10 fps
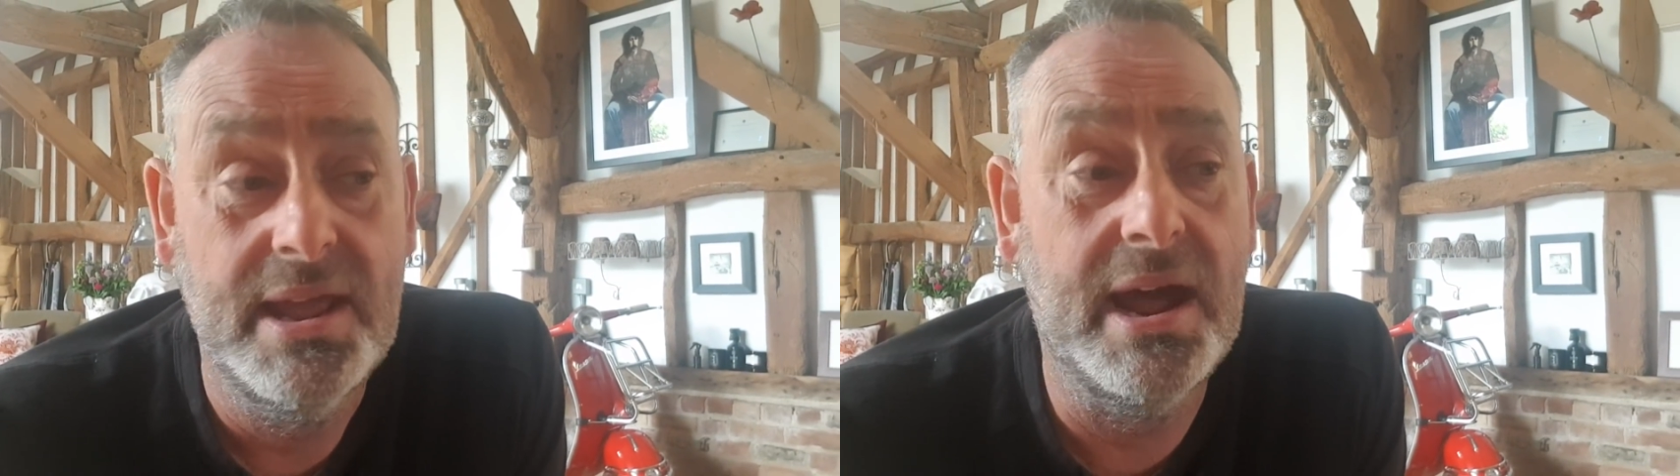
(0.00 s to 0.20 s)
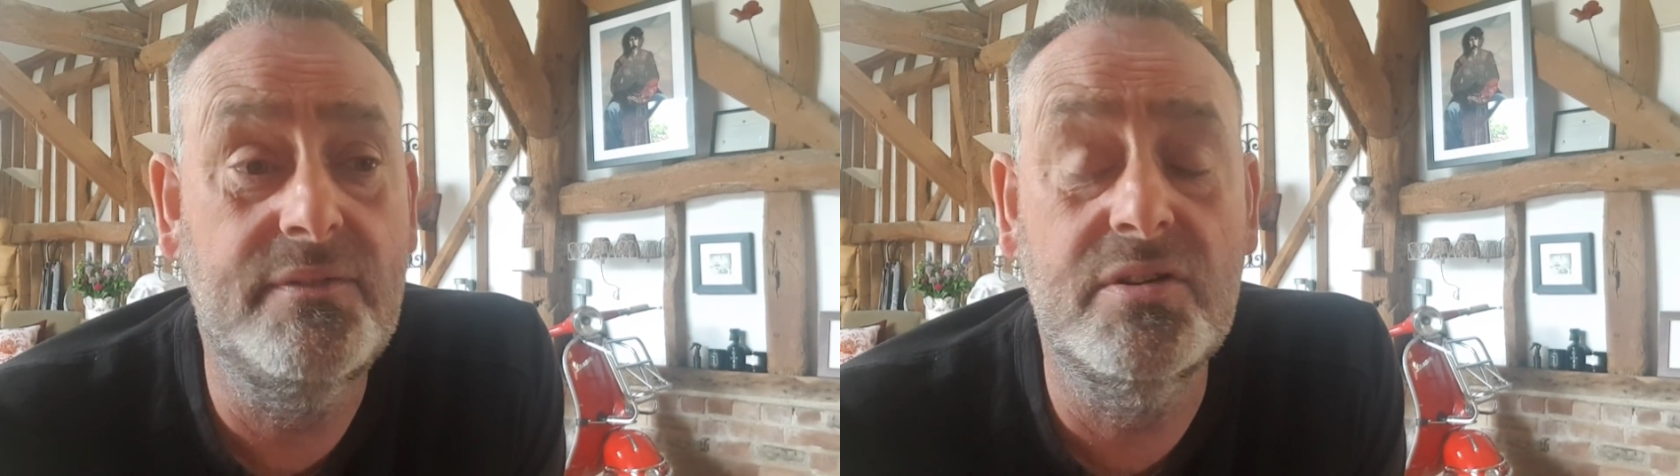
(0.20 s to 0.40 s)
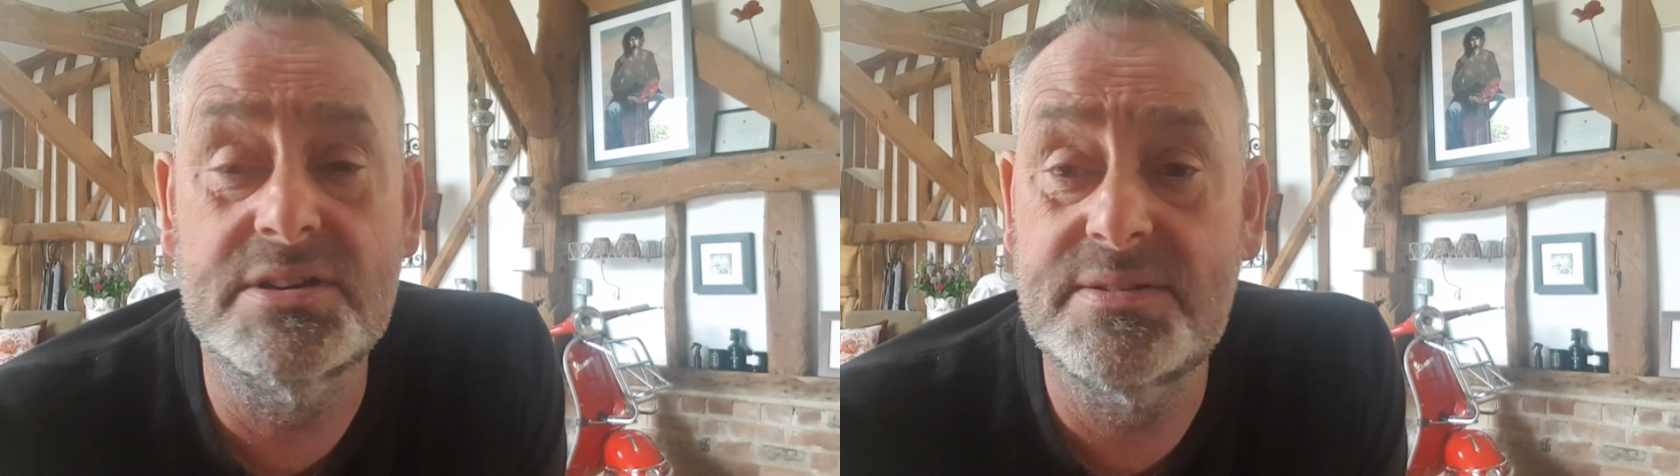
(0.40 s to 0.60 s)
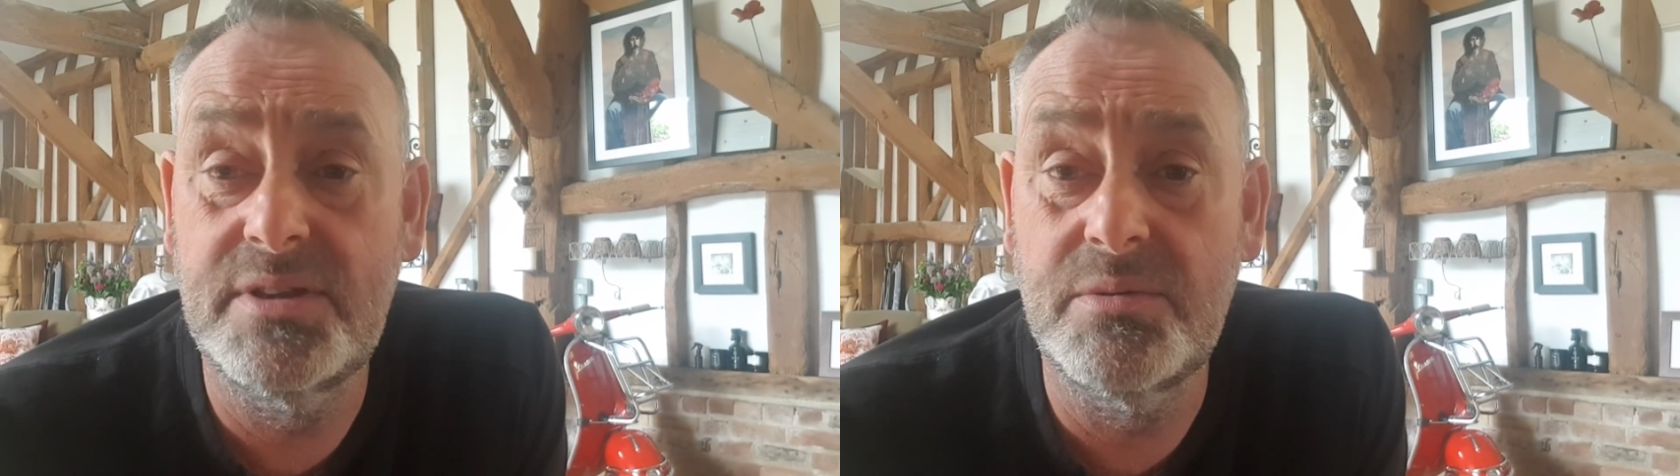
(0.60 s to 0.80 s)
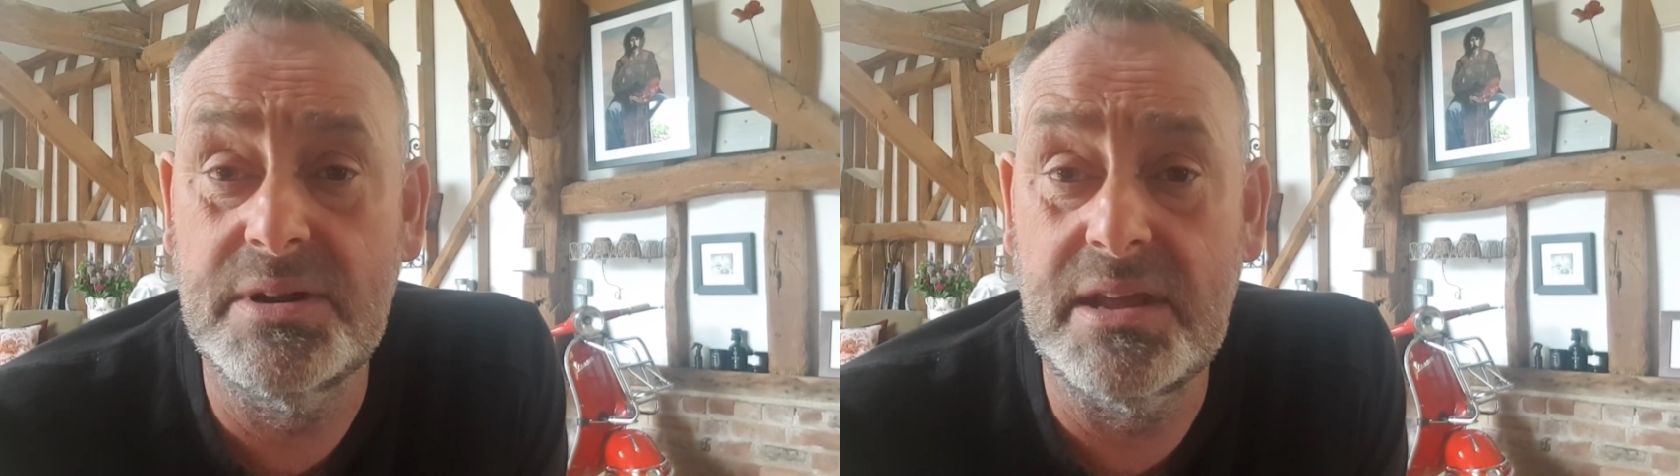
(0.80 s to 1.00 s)
And if you've got something
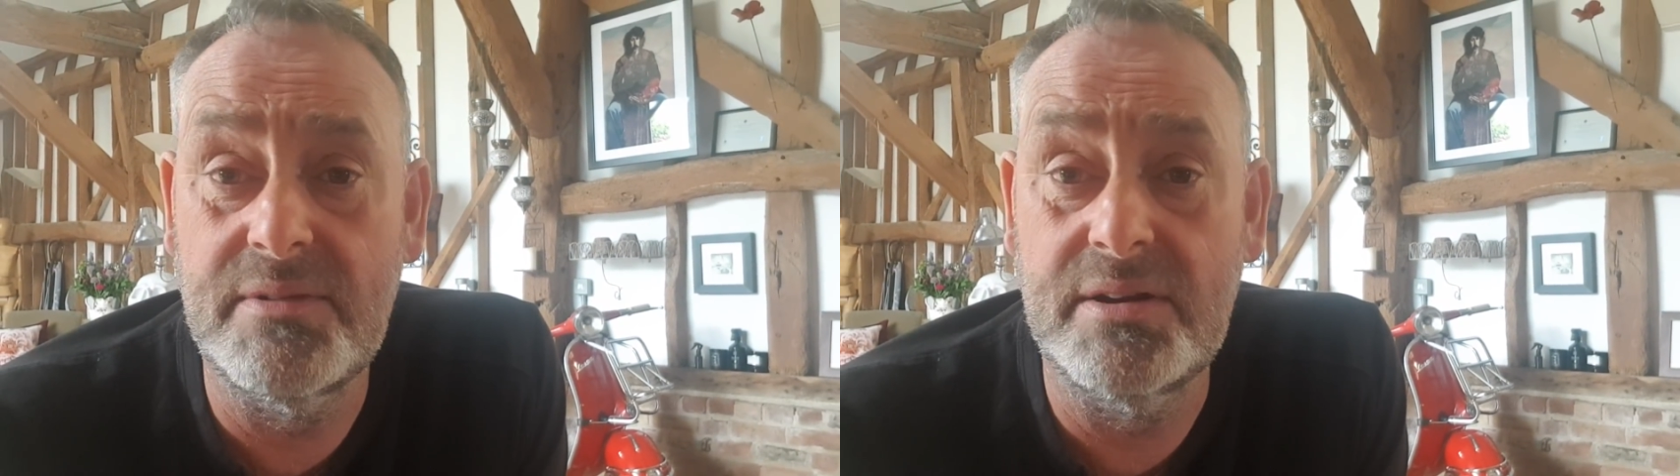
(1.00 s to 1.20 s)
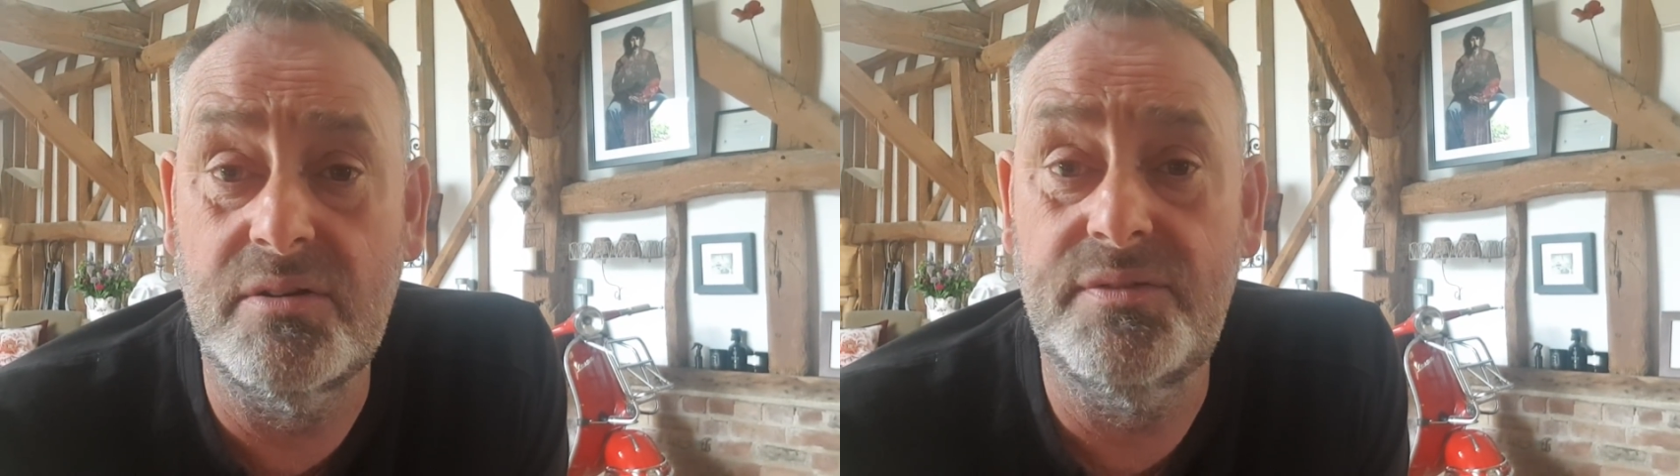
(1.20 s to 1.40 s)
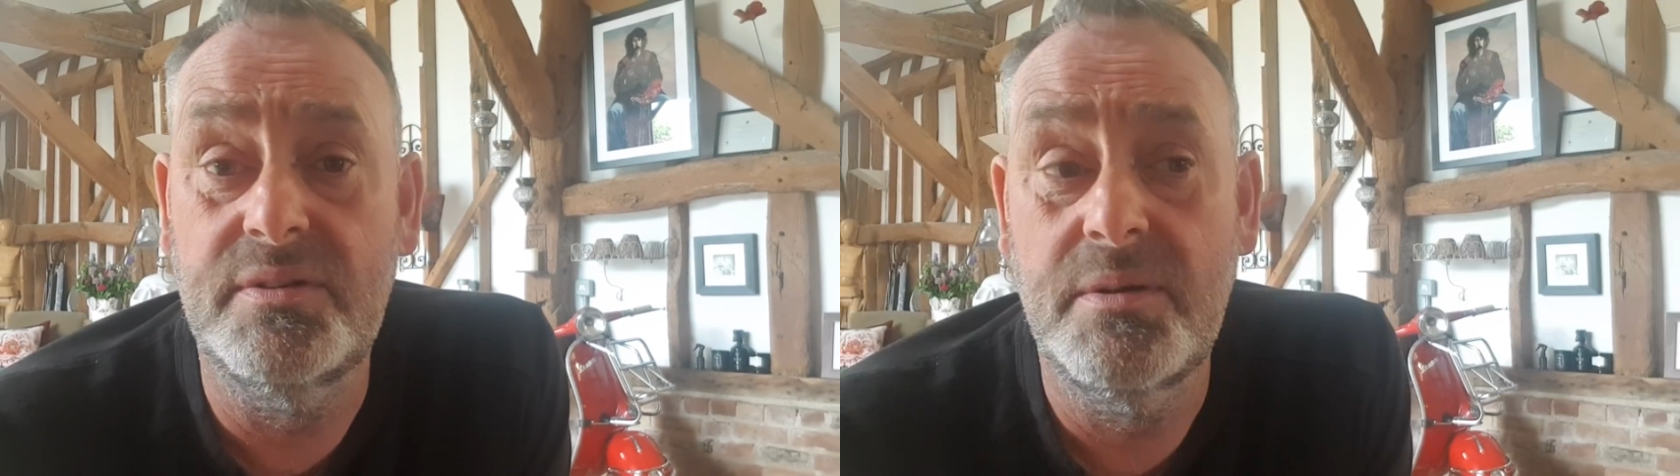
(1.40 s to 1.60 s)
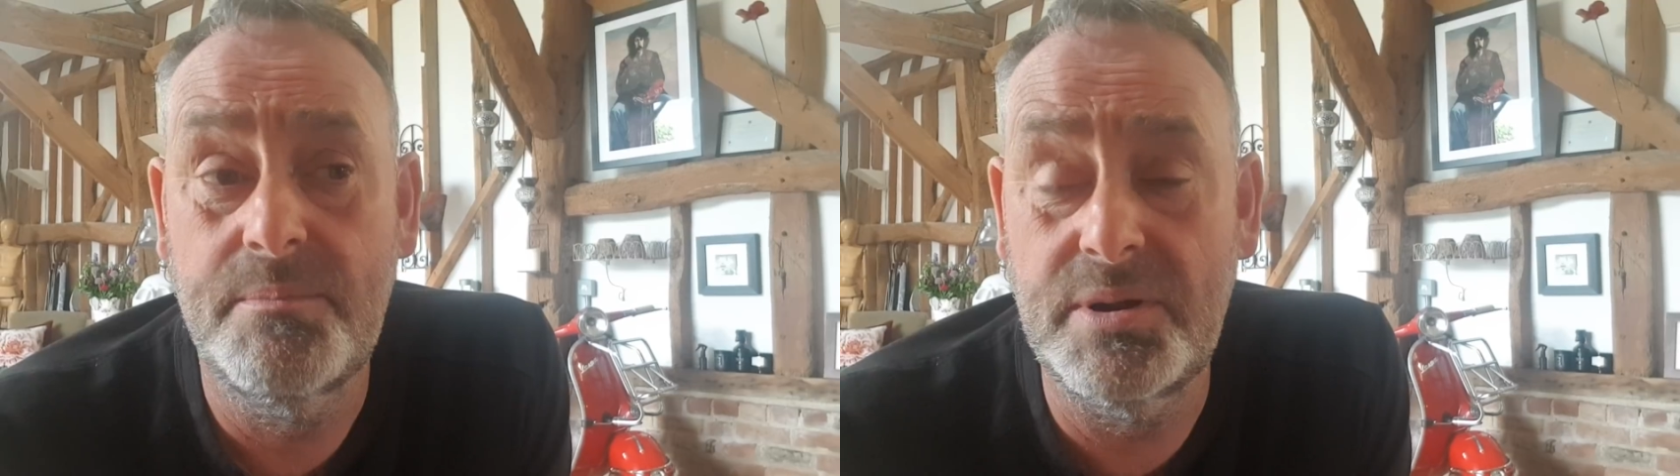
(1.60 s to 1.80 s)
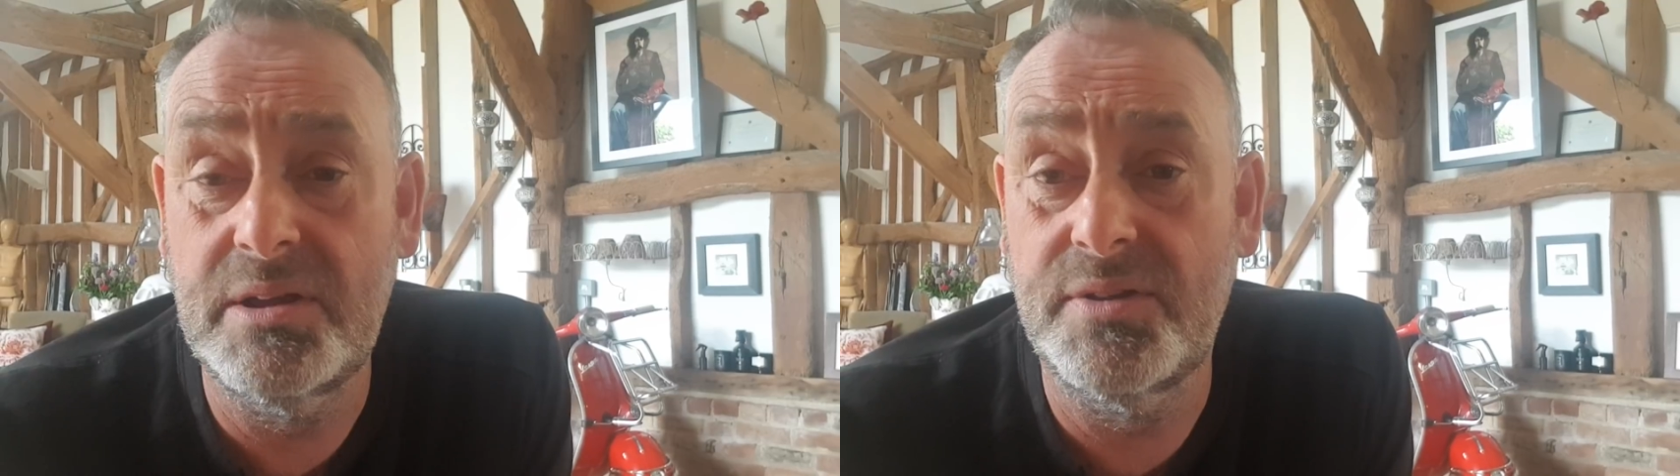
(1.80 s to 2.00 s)
you want to get rid of,
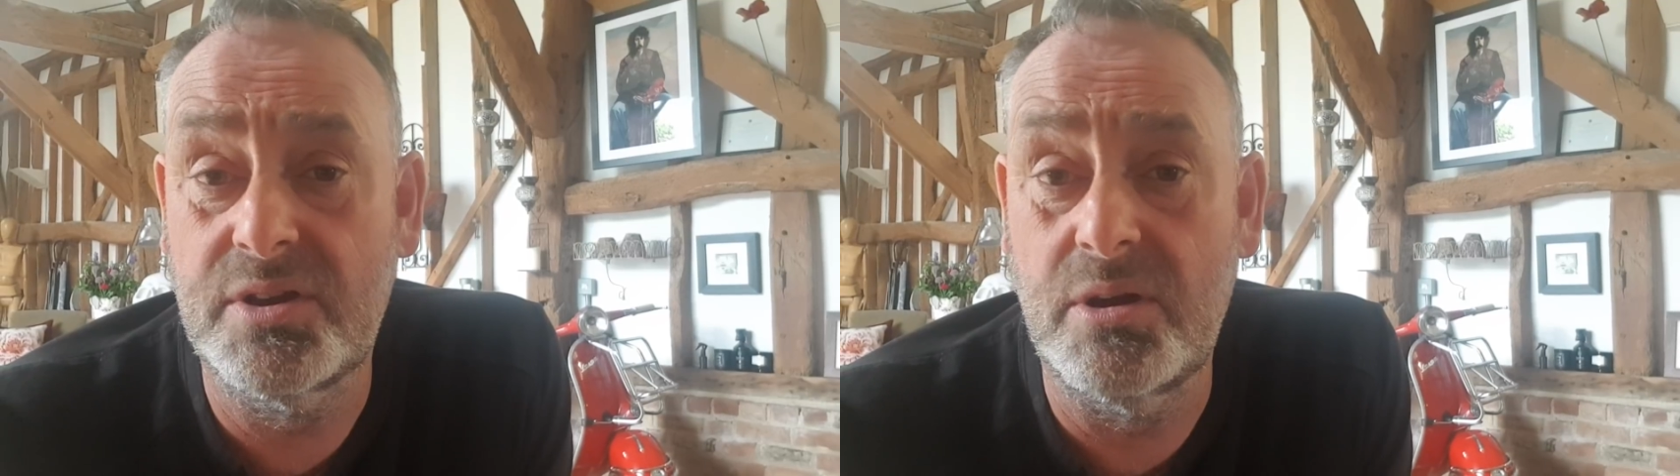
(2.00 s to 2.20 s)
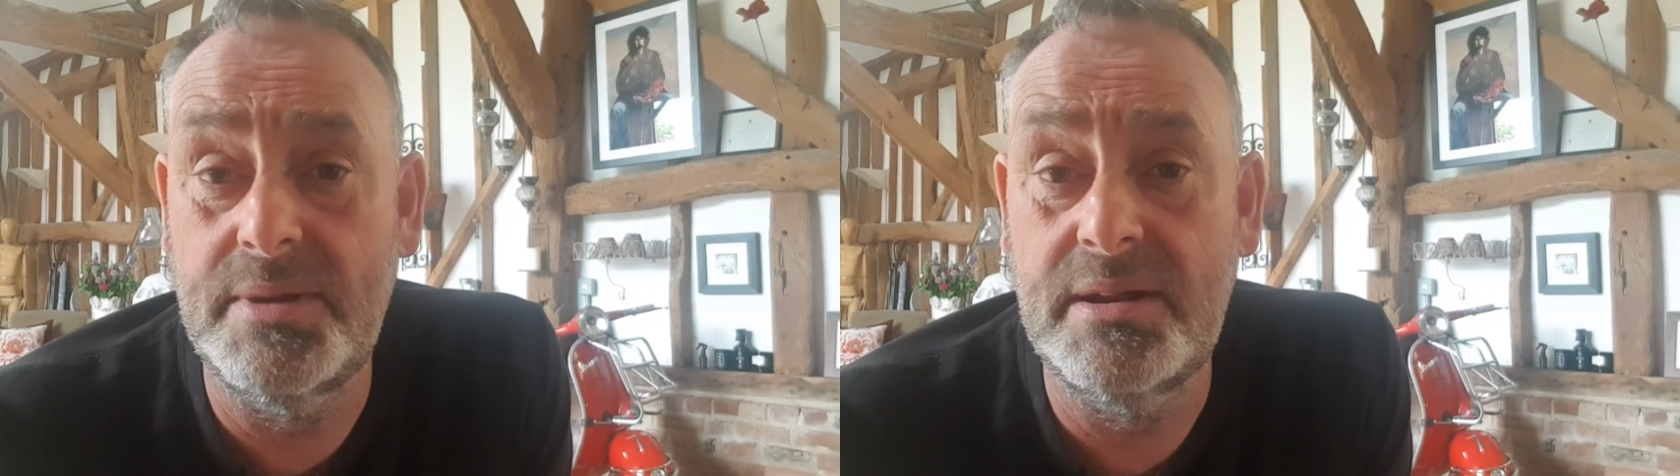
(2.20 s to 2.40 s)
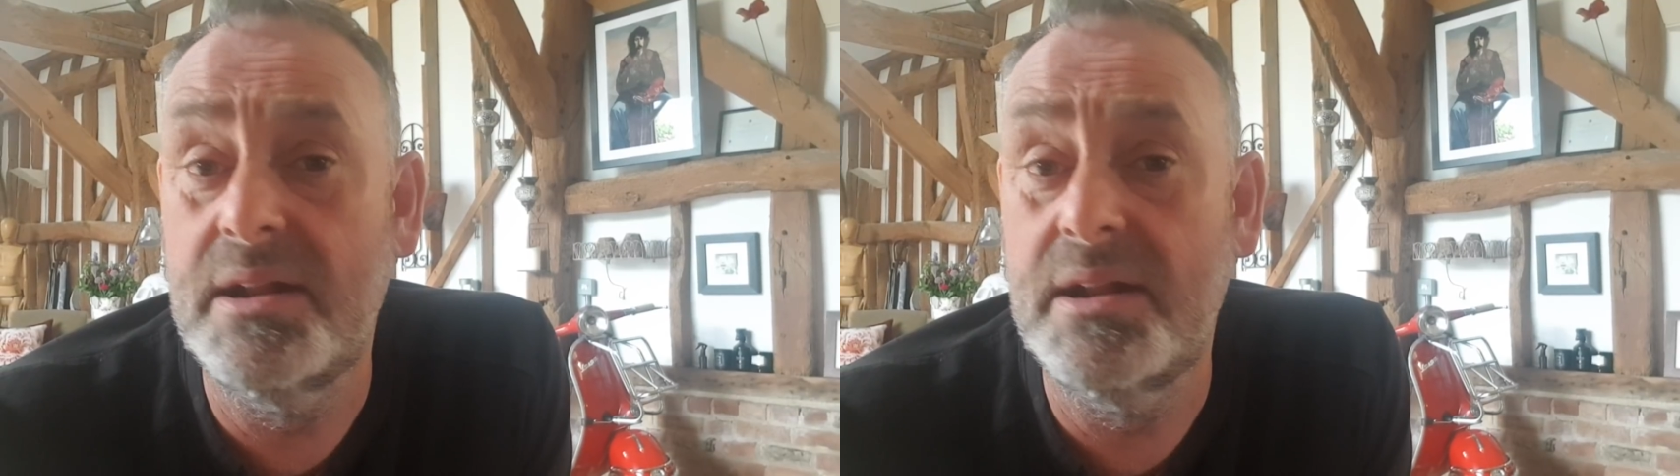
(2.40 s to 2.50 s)
put it on the comment.